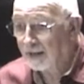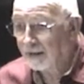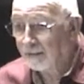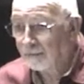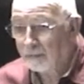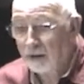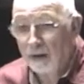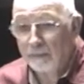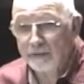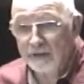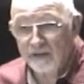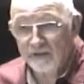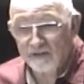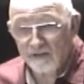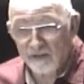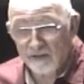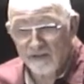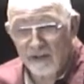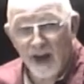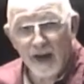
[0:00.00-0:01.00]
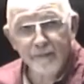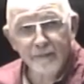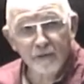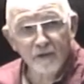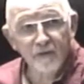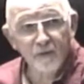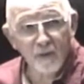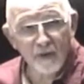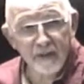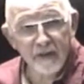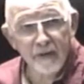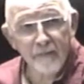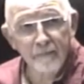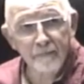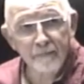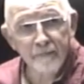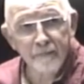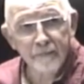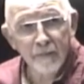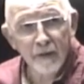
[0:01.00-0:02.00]
Probably his disciples with him.
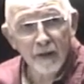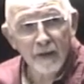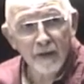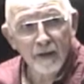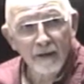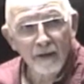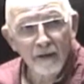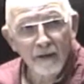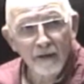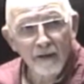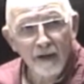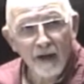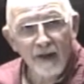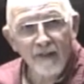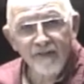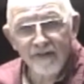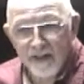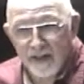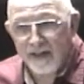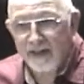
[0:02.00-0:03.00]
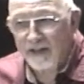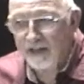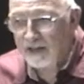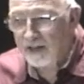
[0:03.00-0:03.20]
And then he